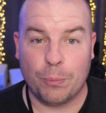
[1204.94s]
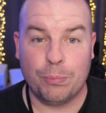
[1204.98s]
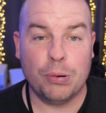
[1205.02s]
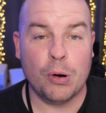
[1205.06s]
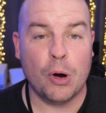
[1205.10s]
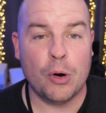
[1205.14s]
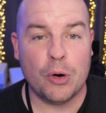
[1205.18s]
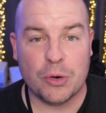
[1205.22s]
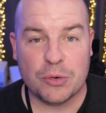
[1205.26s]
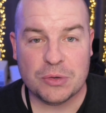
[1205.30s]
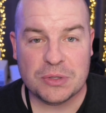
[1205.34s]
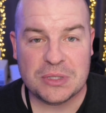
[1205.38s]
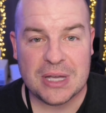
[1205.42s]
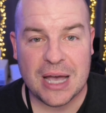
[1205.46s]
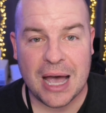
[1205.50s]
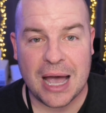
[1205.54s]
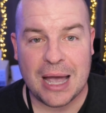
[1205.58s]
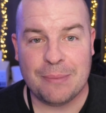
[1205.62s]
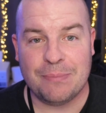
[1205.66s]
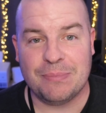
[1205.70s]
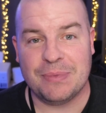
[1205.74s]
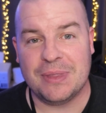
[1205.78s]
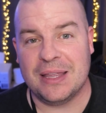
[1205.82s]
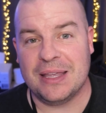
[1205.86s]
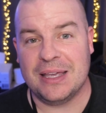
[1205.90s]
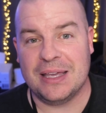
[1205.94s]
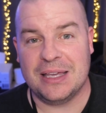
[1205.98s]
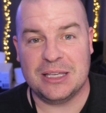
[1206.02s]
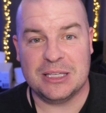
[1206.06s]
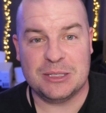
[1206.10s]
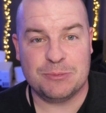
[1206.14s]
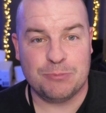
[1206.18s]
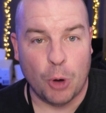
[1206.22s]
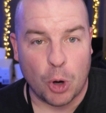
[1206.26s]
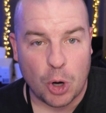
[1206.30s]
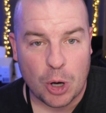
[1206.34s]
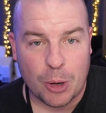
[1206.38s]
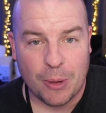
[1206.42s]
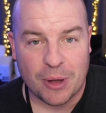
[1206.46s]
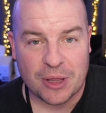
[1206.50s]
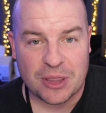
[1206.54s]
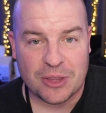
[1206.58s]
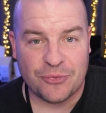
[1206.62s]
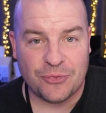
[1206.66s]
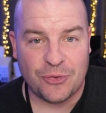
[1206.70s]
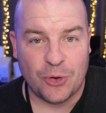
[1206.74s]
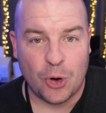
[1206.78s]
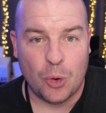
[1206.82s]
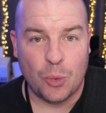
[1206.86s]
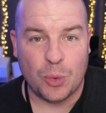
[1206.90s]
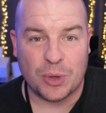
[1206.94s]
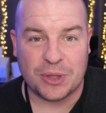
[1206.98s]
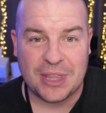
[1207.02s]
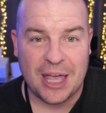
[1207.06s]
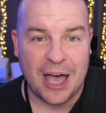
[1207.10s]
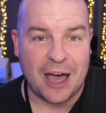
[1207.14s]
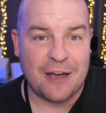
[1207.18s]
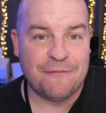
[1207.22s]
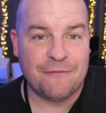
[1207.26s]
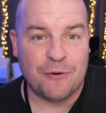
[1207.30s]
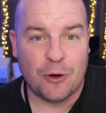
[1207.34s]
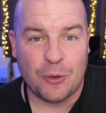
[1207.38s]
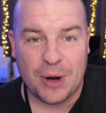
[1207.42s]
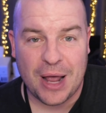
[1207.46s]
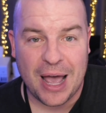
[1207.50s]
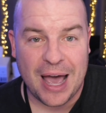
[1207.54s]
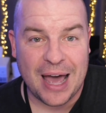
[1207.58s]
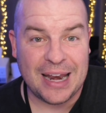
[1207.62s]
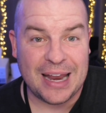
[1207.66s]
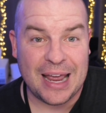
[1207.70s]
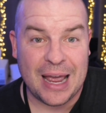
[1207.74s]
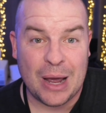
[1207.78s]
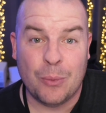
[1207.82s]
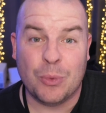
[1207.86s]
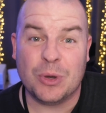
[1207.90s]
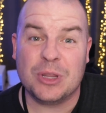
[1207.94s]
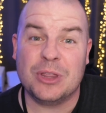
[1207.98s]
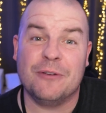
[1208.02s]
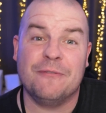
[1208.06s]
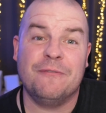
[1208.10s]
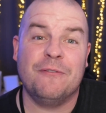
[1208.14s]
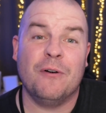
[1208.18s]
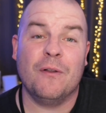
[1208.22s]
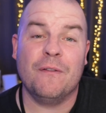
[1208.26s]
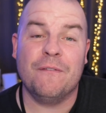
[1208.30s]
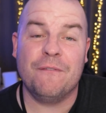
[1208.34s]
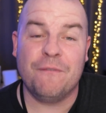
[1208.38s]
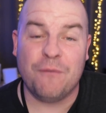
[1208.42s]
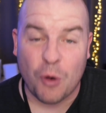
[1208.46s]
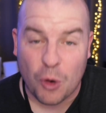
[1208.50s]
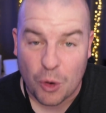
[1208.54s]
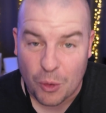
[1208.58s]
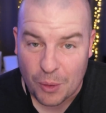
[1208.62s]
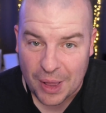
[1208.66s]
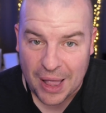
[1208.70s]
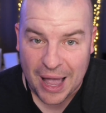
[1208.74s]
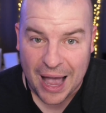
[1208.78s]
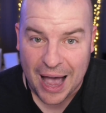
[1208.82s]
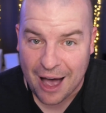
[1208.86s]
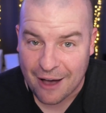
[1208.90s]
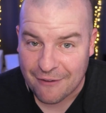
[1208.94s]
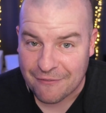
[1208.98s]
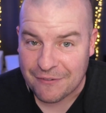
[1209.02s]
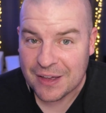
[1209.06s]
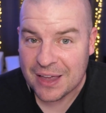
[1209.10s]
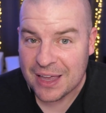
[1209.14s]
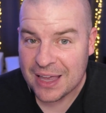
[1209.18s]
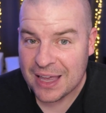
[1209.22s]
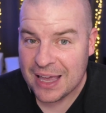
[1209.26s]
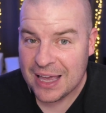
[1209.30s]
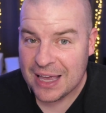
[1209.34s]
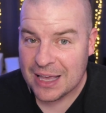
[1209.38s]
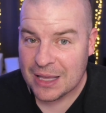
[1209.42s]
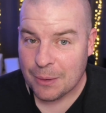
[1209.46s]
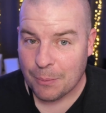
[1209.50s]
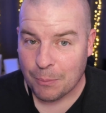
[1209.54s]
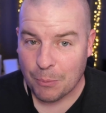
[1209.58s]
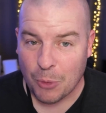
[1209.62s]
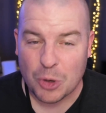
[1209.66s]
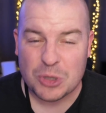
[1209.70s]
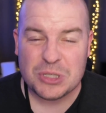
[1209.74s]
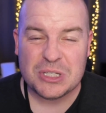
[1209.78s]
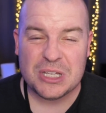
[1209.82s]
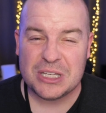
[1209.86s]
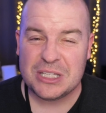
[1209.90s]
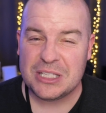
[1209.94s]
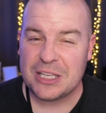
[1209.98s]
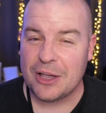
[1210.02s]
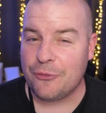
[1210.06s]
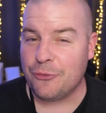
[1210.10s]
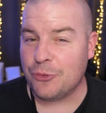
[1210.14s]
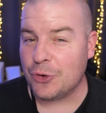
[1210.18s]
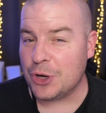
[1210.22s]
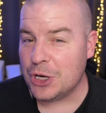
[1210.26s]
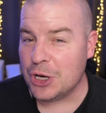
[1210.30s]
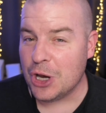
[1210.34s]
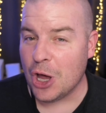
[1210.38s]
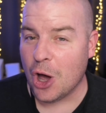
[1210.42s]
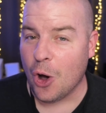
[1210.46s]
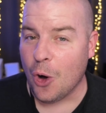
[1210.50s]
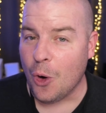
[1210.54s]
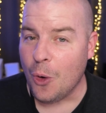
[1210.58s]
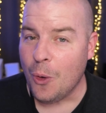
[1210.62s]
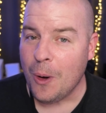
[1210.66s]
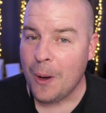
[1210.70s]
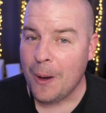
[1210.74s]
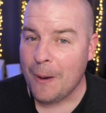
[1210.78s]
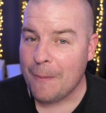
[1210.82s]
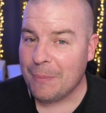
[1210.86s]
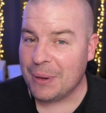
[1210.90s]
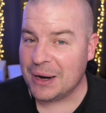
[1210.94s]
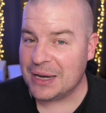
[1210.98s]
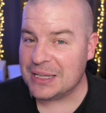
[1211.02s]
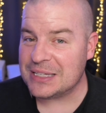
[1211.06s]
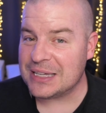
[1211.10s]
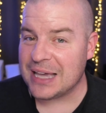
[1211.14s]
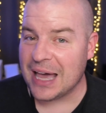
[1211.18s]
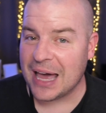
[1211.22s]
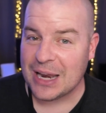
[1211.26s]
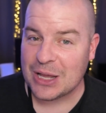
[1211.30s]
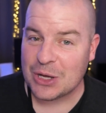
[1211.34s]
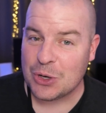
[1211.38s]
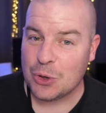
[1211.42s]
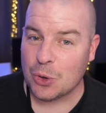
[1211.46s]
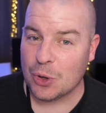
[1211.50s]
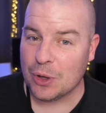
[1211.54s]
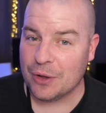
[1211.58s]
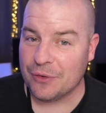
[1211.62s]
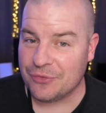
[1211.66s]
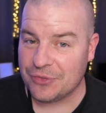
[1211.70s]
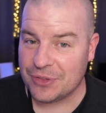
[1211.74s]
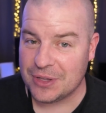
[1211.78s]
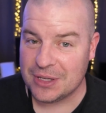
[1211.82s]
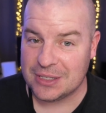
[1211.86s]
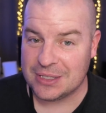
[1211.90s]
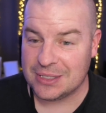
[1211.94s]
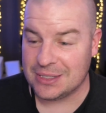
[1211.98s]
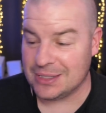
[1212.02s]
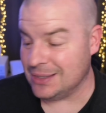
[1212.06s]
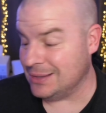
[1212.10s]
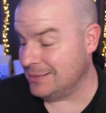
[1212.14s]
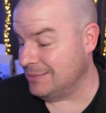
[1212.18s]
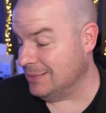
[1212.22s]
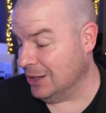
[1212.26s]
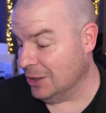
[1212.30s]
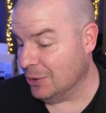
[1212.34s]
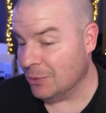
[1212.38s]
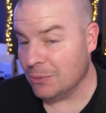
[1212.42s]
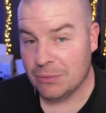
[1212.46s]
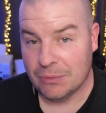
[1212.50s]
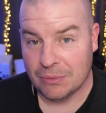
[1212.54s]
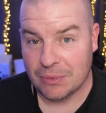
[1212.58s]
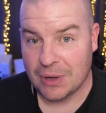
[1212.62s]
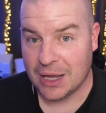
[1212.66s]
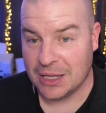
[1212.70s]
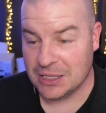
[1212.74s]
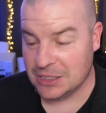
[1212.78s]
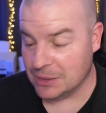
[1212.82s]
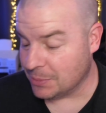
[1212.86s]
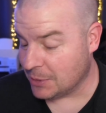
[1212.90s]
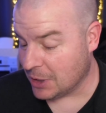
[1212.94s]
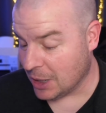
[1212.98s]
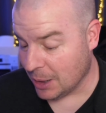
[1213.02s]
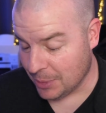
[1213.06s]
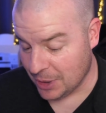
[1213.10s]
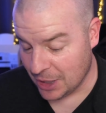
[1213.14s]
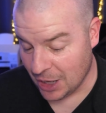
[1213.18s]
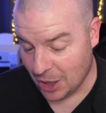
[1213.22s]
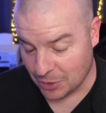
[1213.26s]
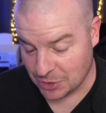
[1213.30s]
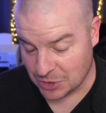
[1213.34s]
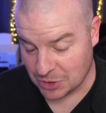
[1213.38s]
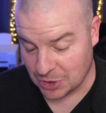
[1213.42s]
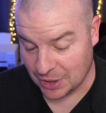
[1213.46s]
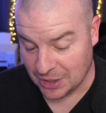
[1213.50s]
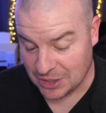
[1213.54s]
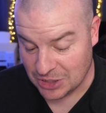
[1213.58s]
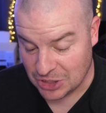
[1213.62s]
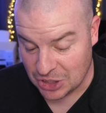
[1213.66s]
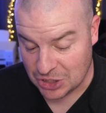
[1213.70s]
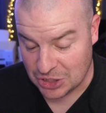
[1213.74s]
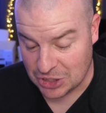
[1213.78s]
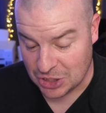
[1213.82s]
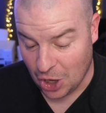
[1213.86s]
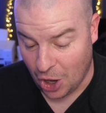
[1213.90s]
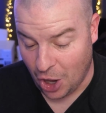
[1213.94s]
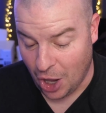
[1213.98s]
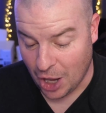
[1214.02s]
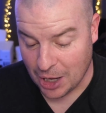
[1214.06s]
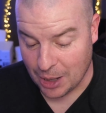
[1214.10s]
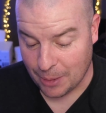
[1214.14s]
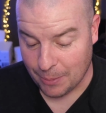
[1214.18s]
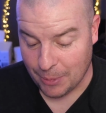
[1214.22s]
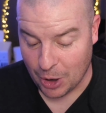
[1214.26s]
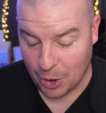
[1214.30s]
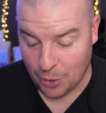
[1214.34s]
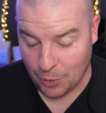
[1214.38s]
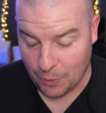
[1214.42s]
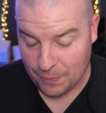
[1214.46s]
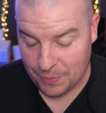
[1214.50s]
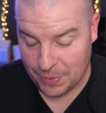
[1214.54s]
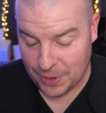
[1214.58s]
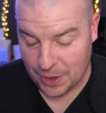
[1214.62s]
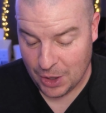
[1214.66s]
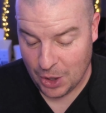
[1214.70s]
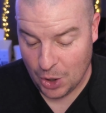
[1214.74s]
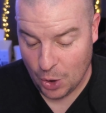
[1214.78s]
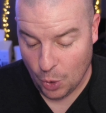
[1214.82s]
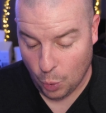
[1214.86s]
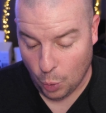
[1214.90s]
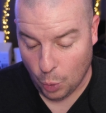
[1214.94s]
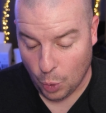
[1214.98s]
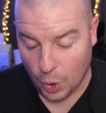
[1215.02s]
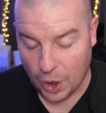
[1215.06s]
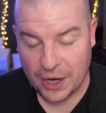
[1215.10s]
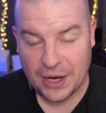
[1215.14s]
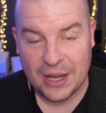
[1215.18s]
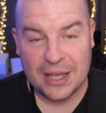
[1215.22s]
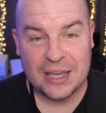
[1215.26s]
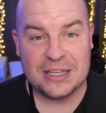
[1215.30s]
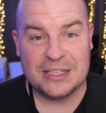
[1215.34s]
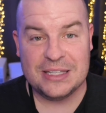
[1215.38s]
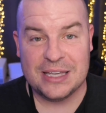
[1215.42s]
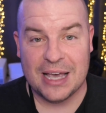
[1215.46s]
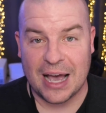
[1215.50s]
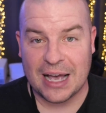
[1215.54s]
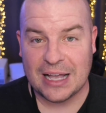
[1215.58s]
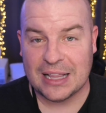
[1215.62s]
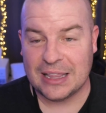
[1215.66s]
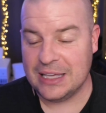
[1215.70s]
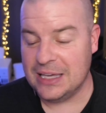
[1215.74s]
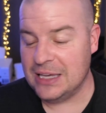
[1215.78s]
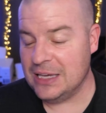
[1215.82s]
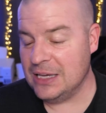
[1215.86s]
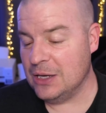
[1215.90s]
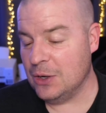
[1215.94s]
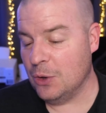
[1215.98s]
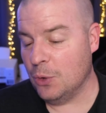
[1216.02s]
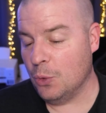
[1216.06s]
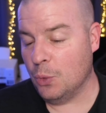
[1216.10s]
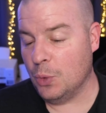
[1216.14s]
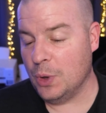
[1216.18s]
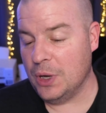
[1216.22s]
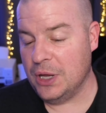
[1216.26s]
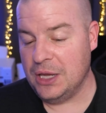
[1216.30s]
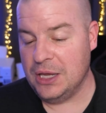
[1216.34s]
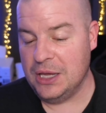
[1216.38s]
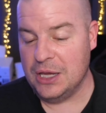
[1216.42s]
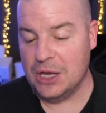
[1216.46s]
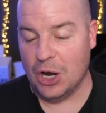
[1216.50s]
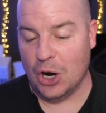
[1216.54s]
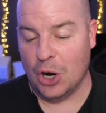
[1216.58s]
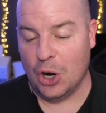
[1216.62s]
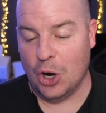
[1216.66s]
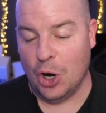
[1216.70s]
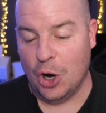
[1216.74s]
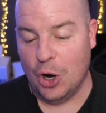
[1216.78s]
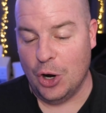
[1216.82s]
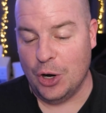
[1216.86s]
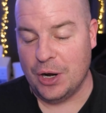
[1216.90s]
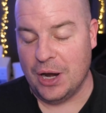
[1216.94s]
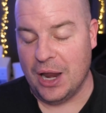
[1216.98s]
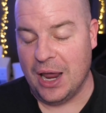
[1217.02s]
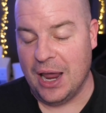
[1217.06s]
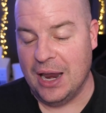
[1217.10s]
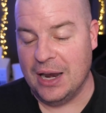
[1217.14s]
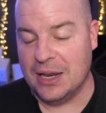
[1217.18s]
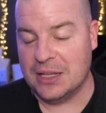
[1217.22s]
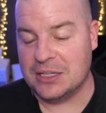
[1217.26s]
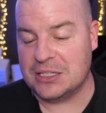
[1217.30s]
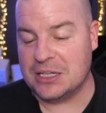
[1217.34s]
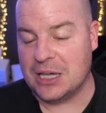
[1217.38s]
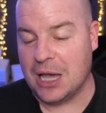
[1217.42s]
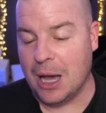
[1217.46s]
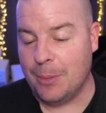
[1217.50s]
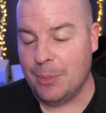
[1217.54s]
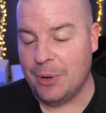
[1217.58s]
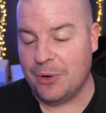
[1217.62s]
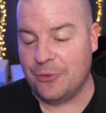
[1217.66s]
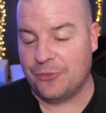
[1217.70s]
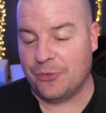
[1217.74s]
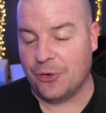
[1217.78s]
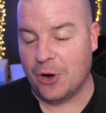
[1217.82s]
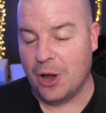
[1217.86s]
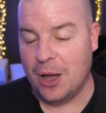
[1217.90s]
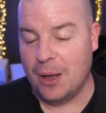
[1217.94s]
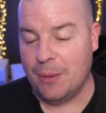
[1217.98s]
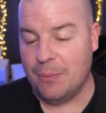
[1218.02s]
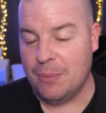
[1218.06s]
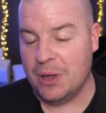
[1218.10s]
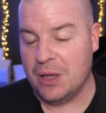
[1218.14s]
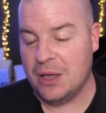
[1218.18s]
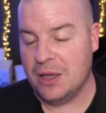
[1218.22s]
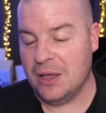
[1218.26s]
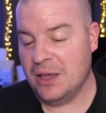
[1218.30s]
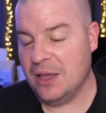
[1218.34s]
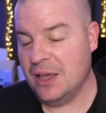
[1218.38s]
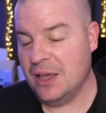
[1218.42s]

prototype, spoke about the phone, what that phone had, and what the Fold 4 will have. Most of the stuff we know, but it's kind of cool if this, you know, ends up coming out. So let's just talk about what exactly we heard. And it's coming from, I